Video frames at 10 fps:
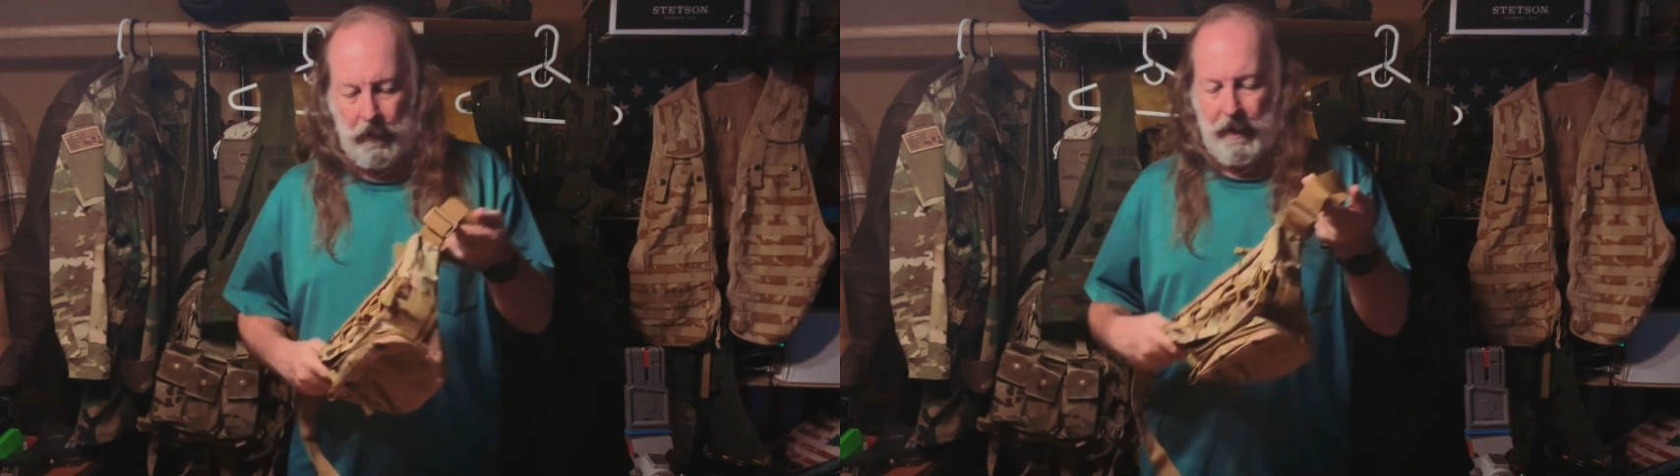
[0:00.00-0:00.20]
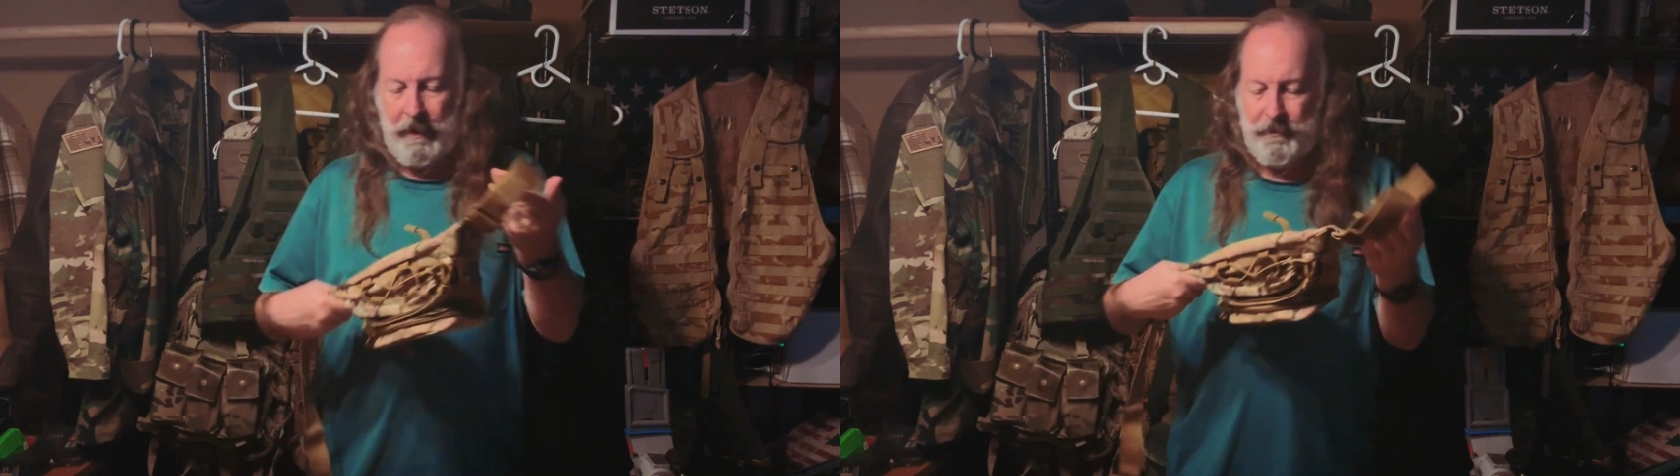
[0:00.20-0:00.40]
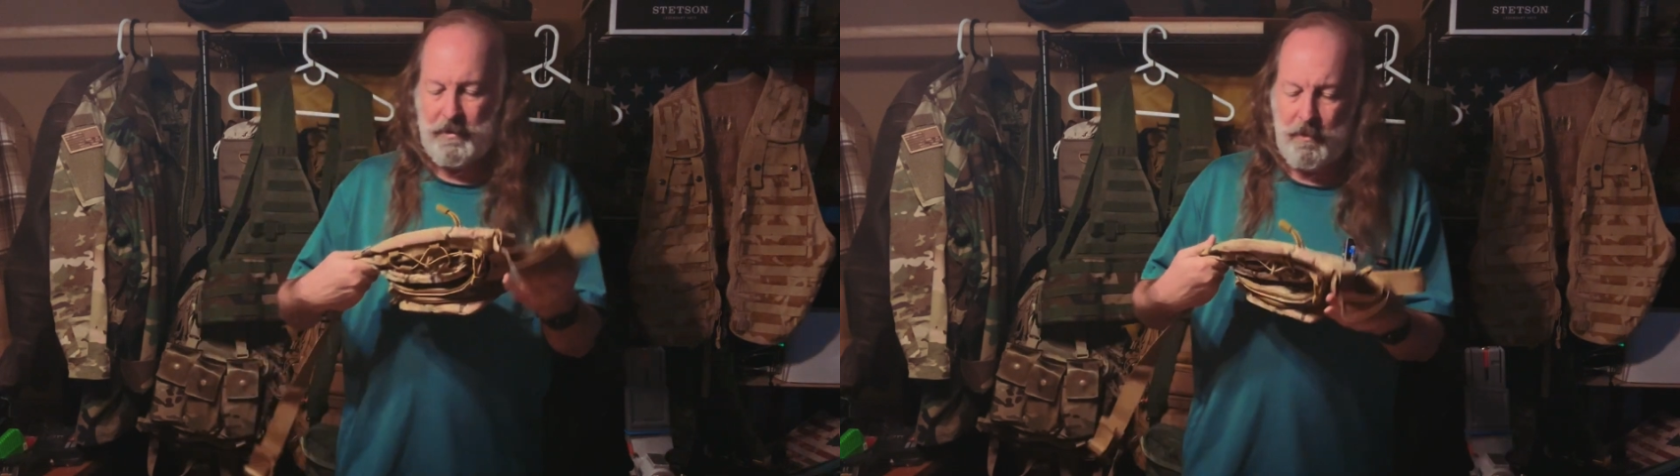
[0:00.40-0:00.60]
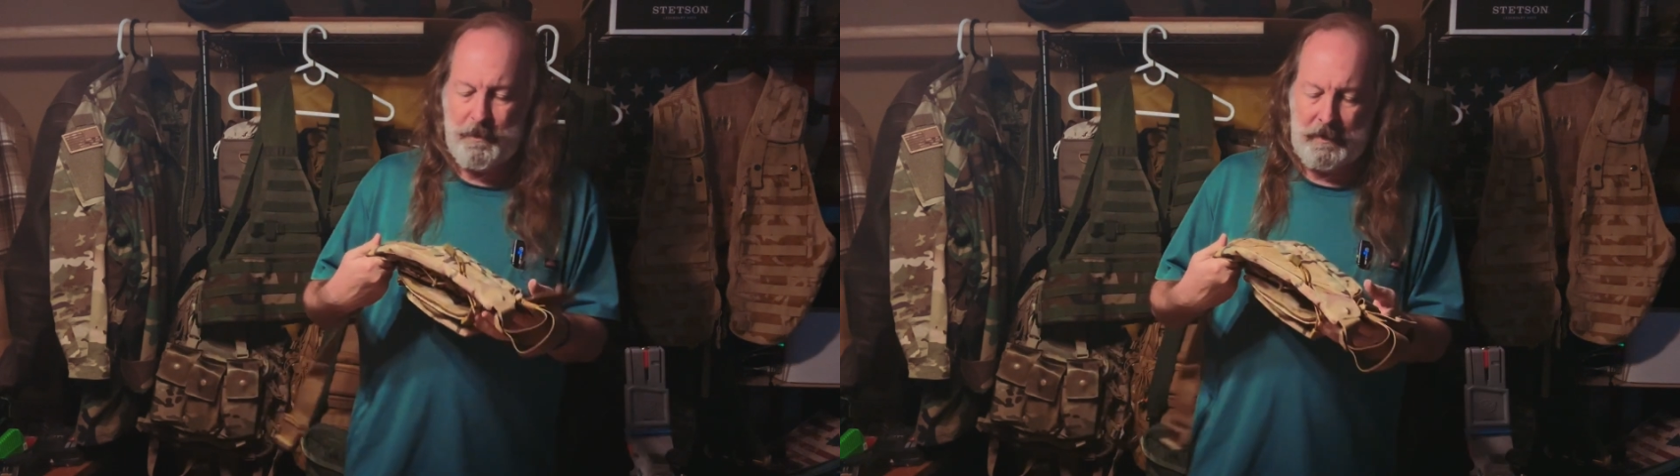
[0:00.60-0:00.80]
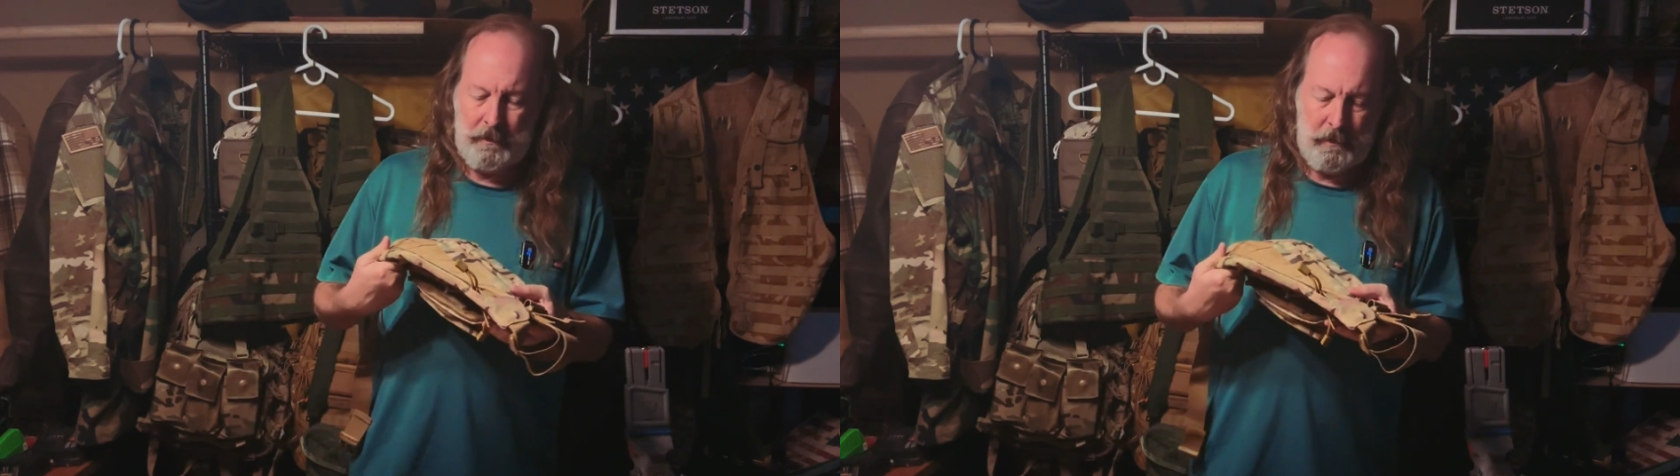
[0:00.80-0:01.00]
was
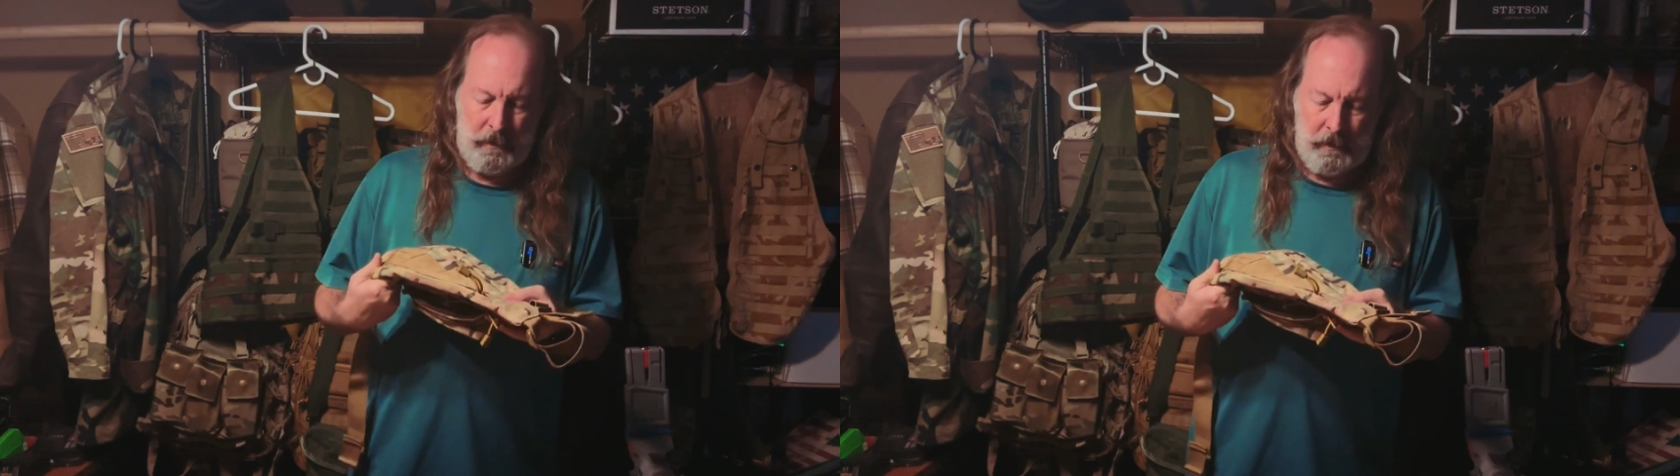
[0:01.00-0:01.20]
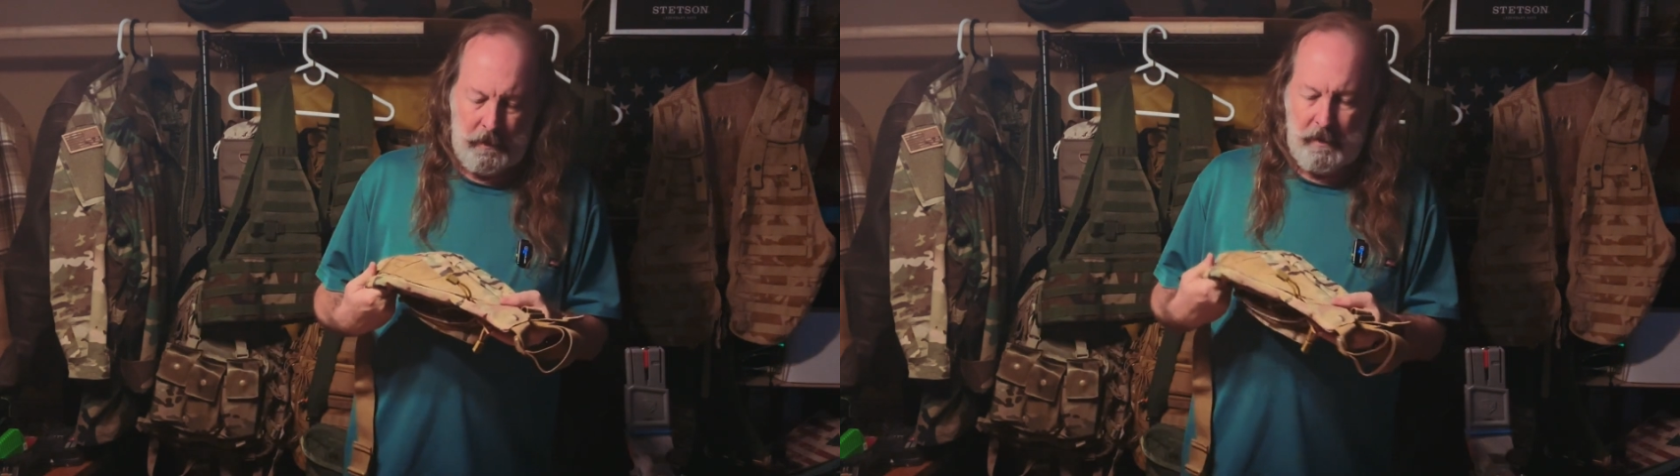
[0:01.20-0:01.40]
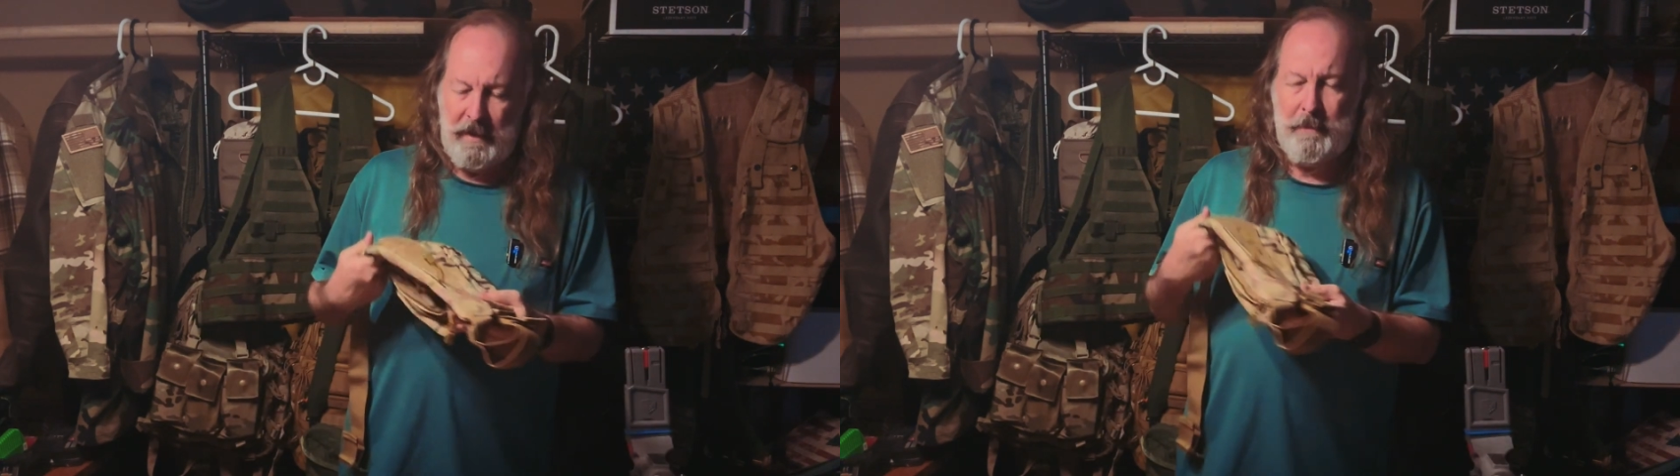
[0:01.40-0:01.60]
hoping it'd